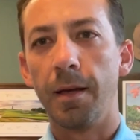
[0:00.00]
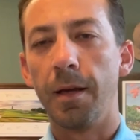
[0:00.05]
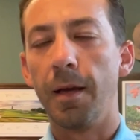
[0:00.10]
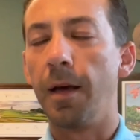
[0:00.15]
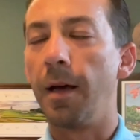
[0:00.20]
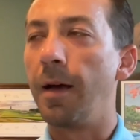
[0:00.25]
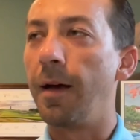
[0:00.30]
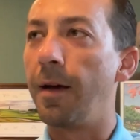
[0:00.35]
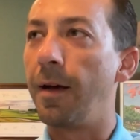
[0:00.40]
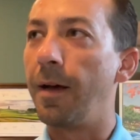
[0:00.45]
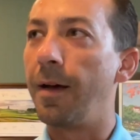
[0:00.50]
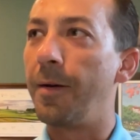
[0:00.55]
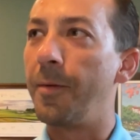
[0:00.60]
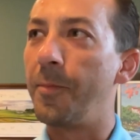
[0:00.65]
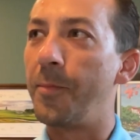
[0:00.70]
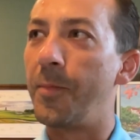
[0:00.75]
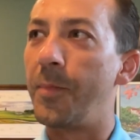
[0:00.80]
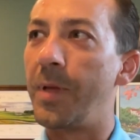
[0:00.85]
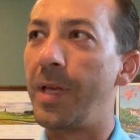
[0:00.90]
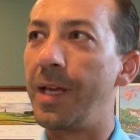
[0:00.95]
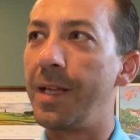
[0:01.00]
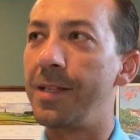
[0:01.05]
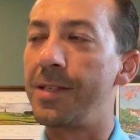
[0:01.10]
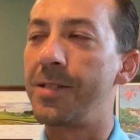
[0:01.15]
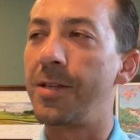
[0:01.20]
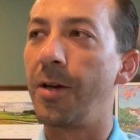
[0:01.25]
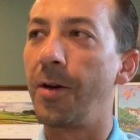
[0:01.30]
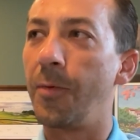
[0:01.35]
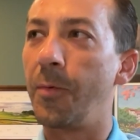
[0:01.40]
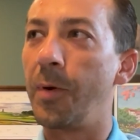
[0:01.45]
And
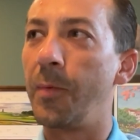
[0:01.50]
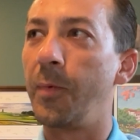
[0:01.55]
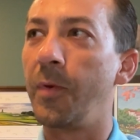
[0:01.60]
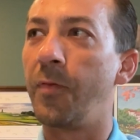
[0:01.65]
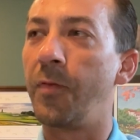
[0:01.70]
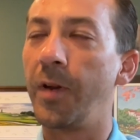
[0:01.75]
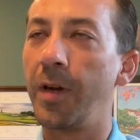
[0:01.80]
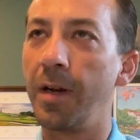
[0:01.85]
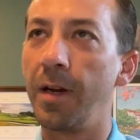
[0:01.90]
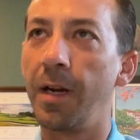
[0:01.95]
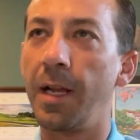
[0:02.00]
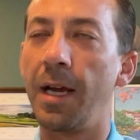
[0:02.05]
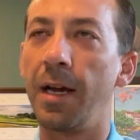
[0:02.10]
so when we figured